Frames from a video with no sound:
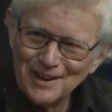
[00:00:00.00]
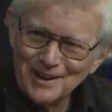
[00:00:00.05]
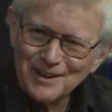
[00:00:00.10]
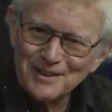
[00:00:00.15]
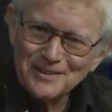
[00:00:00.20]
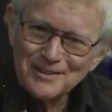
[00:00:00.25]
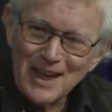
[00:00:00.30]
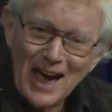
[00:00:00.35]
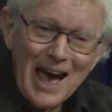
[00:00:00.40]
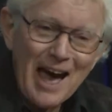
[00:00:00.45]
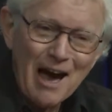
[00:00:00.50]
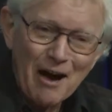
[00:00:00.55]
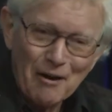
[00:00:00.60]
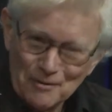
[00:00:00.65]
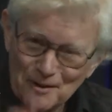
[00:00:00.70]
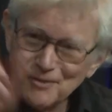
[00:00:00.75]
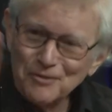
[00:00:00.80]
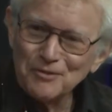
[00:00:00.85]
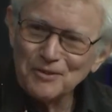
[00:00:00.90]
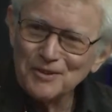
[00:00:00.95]
Now,
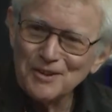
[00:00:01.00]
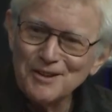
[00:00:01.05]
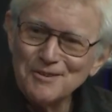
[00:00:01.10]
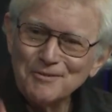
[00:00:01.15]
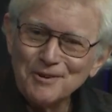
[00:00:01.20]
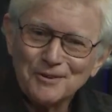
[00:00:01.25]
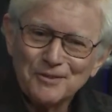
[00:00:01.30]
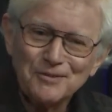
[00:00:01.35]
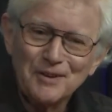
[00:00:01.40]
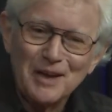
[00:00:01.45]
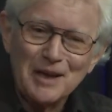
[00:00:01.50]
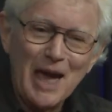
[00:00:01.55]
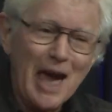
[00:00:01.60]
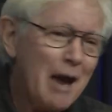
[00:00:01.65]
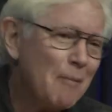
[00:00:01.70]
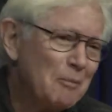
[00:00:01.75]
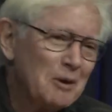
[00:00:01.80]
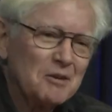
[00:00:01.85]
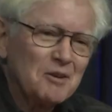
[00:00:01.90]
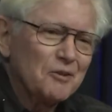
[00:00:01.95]
this is interesting.
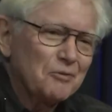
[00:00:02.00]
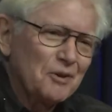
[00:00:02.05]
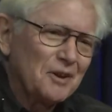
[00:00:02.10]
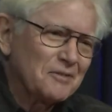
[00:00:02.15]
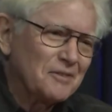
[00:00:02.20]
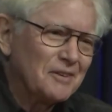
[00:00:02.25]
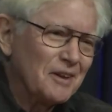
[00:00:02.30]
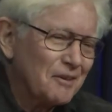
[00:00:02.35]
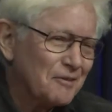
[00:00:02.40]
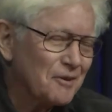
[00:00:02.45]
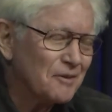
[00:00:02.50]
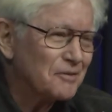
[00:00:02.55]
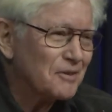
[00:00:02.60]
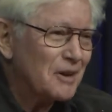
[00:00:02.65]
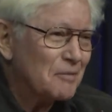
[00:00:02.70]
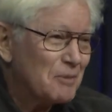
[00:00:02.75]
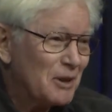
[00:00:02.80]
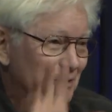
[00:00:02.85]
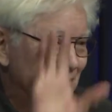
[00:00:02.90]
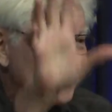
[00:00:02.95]
Happiness wasn't
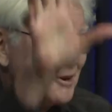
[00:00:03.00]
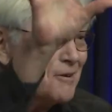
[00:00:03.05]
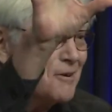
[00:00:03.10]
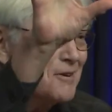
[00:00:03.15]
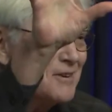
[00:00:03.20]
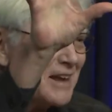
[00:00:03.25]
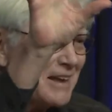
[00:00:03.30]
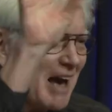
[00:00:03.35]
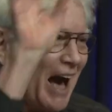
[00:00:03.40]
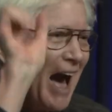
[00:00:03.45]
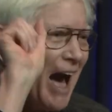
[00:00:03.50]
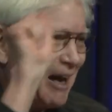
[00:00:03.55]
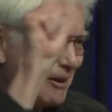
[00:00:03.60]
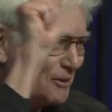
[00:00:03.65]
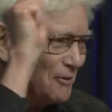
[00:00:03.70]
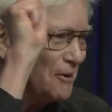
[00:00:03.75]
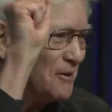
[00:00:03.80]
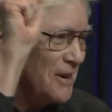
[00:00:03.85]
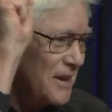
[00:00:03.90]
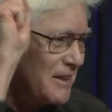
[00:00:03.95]
interesting, but learning,
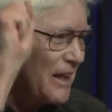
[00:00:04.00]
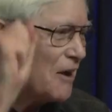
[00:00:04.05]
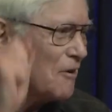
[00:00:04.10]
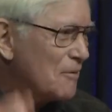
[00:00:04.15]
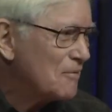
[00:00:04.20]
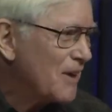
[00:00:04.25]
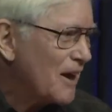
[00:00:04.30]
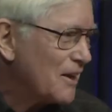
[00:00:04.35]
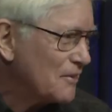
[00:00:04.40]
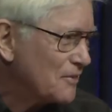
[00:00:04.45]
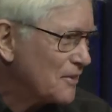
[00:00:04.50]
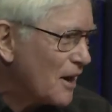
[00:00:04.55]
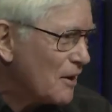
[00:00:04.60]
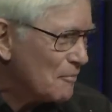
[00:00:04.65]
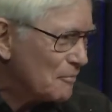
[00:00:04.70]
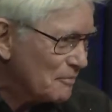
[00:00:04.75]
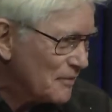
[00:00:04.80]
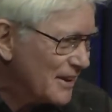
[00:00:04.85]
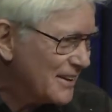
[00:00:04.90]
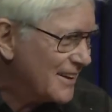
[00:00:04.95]
now we've got
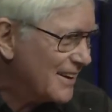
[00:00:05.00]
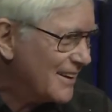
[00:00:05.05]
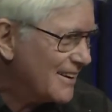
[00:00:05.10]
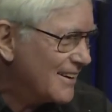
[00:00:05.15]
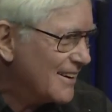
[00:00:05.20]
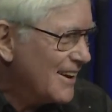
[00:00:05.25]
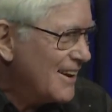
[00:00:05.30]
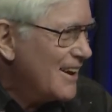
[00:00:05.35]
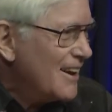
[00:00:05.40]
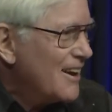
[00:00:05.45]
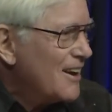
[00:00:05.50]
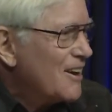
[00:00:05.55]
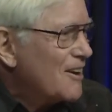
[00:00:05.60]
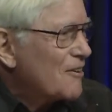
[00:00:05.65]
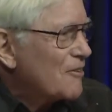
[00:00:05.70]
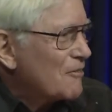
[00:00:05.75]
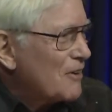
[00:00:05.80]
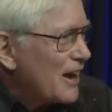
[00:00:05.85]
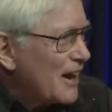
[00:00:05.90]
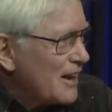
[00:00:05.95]
something,
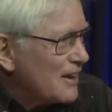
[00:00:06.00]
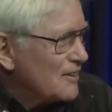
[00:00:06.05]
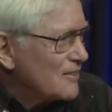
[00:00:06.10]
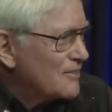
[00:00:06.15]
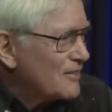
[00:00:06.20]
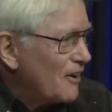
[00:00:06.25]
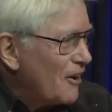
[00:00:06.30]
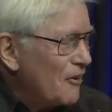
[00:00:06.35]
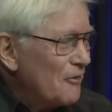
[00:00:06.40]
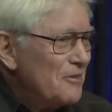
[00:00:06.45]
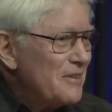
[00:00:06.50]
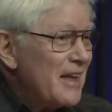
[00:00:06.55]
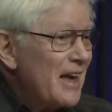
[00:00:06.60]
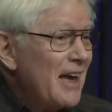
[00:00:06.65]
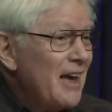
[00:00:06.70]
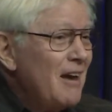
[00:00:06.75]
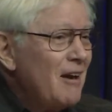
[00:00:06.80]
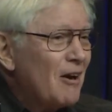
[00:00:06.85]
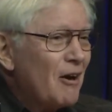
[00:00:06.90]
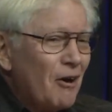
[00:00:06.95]
right? So
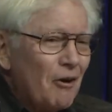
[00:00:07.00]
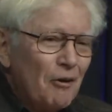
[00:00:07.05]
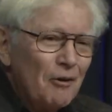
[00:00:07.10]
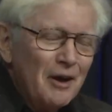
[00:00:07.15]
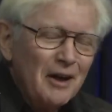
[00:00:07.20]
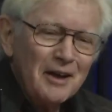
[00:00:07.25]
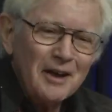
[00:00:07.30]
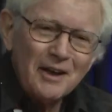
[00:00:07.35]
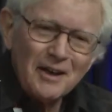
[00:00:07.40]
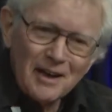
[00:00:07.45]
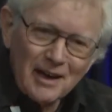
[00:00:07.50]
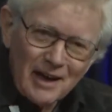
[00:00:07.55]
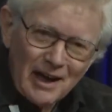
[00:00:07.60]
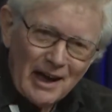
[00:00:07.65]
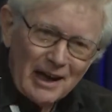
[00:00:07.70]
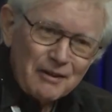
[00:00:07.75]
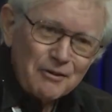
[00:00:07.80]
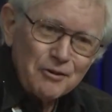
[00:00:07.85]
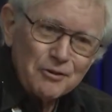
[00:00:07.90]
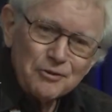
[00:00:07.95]
now
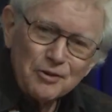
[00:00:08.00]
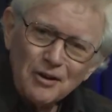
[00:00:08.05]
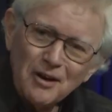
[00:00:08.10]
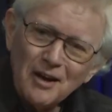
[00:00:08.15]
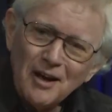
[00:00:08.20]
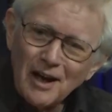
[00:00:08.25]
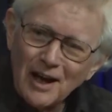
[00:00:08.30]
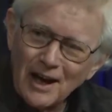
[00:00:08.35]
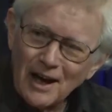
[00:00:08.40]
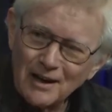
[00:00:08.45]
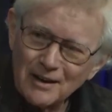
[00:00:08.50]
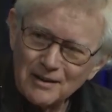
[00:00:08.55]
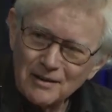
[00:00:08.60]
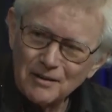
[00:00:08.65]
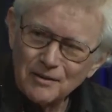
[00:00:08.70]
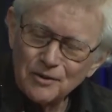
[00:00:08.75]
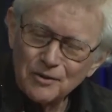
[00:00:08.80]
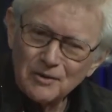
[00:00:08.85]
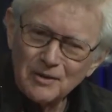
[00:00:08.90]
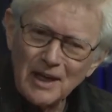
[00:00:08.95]
I could talk.
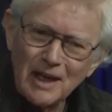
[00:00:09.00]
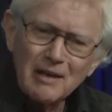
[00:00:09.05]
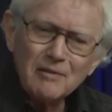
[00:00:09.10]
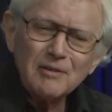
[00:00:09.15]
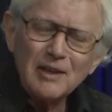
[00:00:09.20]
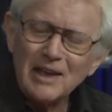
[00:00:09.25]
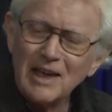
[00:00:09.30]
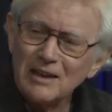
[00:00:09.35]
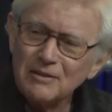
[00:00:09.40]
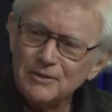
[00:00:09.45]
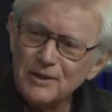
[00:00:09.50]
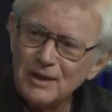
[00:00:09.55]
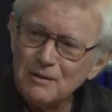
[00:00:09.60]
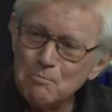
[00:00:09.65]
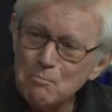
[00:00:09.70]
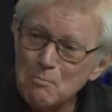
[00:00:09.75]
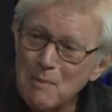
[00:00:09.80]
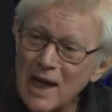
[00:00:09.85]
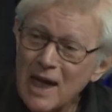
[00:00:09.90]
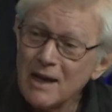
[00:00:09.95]
It
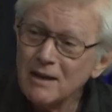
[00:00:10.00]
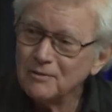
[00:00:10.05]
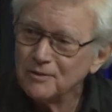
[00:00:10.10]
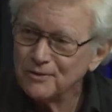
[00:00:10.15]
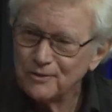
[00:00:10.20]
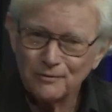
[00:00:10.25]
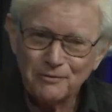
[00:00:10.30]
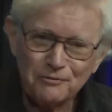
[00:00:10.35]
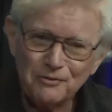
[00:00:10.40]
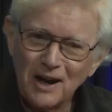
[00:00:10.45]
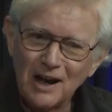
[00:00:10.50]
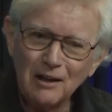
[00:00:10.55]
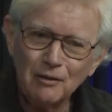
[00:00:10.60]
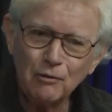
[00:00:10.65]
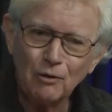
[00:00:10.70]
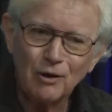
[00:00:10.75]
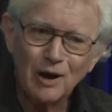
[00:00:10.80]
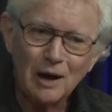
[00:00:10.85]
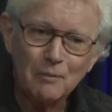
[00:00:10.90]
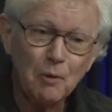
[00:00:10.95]
demands a
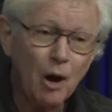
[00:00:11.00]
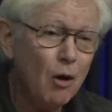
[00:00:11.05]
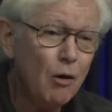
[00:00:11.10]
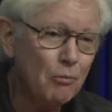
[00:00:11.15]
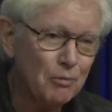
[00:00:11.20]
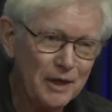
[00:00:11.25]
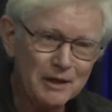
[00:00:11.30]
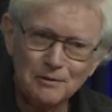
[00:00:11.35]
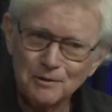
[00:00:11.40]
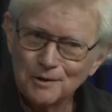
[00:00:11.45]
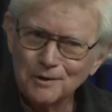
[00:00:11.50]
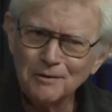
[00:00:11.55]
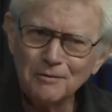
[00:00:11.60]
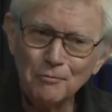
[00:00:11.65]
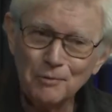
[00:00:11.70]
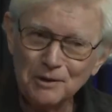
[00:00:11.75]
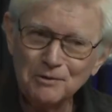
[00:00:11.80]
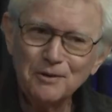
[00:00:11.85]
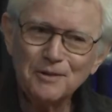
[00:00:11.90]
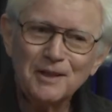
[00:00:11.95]
follow-up. Oh, they learn?
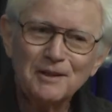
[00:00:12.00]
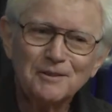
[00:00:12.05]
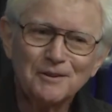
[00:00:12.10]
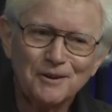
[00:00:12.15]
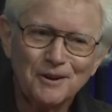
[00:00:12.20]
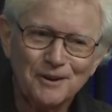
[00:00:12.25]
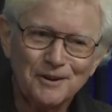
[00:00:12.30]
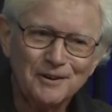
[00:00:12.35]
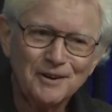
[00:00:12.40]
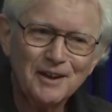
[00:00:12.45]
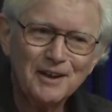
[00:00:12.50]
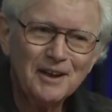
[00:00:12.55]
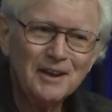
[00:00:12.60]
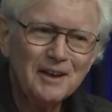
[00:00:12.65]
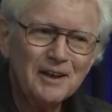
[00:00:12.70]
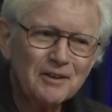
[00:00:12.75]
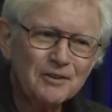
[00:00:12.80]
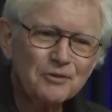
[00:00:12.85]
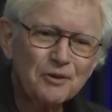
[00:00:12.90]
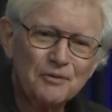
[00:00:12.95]
What do they learn?
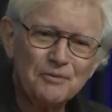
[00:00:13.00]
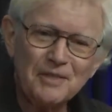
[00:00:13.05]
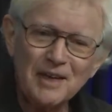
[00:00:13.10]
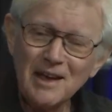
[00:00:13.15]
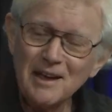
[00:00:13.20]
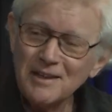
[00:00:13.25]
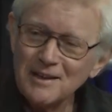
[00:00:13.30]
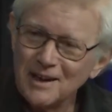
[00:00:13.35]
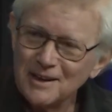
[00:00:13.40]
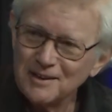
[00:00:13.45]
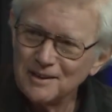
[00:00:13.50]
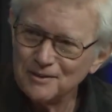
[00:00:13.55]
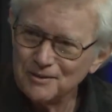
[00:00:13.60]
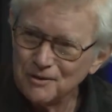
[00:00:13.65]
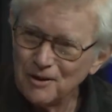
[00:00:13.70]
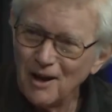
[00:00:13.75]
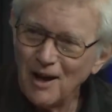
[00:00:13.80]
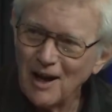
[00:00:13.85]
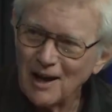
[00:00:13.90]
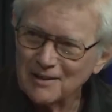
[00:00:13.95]
So then I can
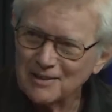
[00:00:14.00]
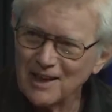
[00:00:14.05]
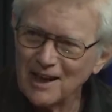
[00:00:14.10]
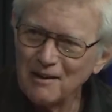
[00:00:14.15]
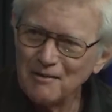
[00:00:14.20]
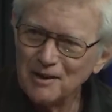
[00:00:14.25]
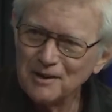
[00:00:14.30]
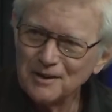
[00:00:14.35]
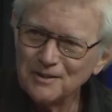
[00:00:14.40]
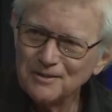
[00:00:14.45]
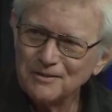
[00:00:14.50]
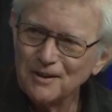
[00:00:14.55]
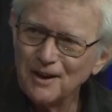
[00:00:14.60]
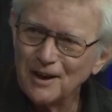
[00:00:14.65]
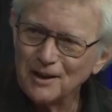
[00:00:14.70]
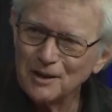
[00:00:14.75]
talk. Now I can talk